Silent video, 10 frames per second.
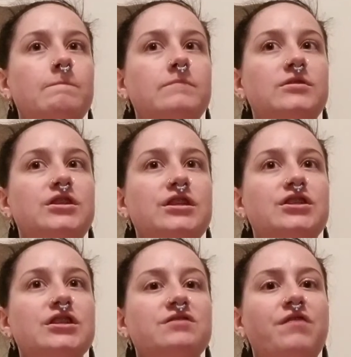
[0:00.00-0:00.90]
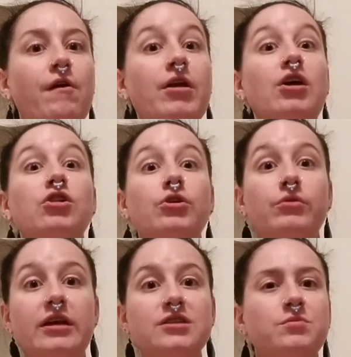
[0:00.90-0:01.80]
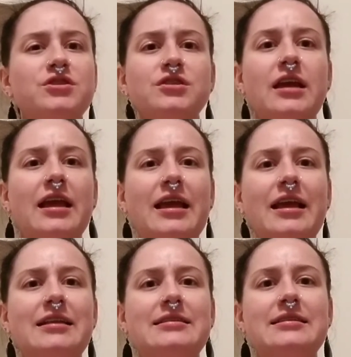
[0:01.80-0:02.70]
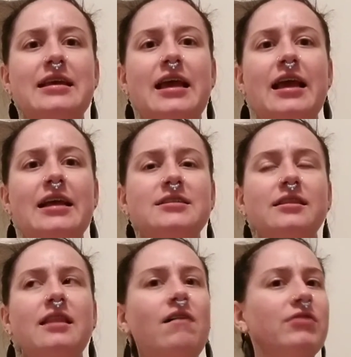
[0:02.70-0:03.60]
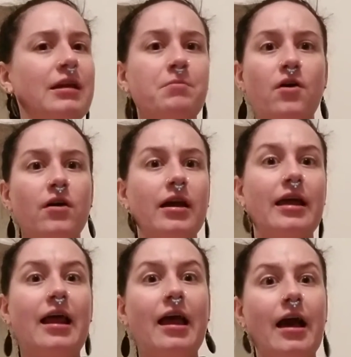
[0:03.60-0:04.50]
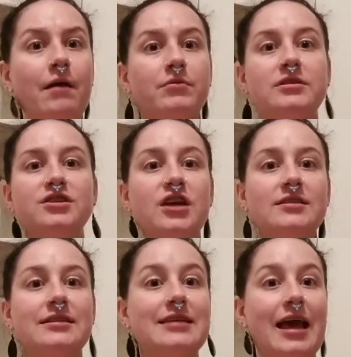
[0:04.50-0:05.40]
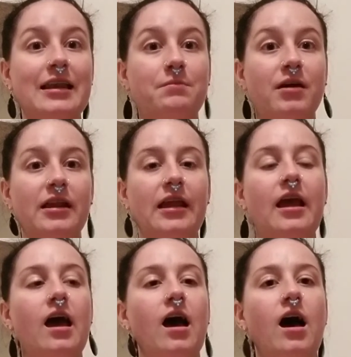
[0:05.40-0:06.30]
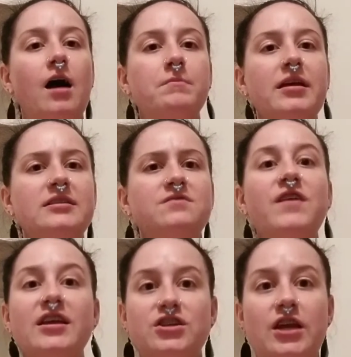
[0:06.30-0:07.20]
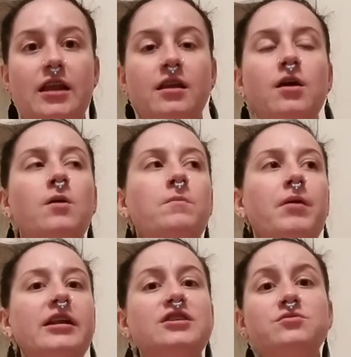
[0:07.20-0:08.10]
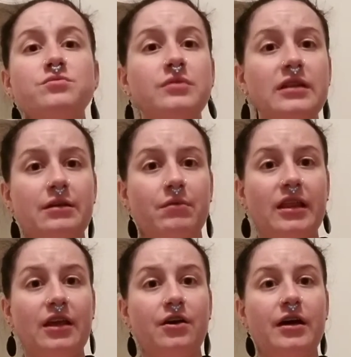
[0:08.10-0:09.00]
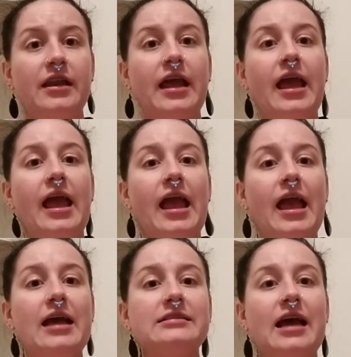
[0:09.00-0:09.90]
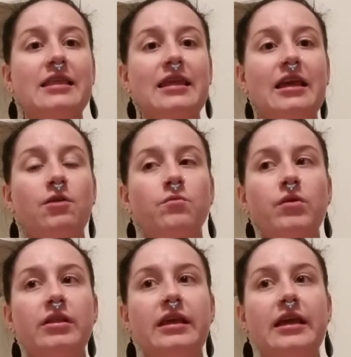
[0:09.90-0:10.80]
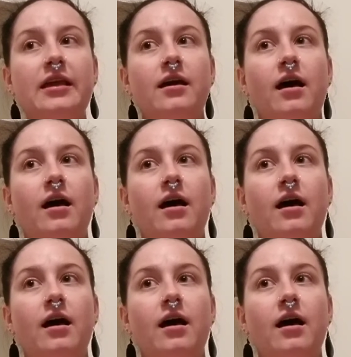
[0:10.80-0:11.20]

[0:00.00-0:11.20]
She's just very clueless, which it's a lovely book, and I would suggest it to anybody. It's fiction, but it's really, really good, and I think it really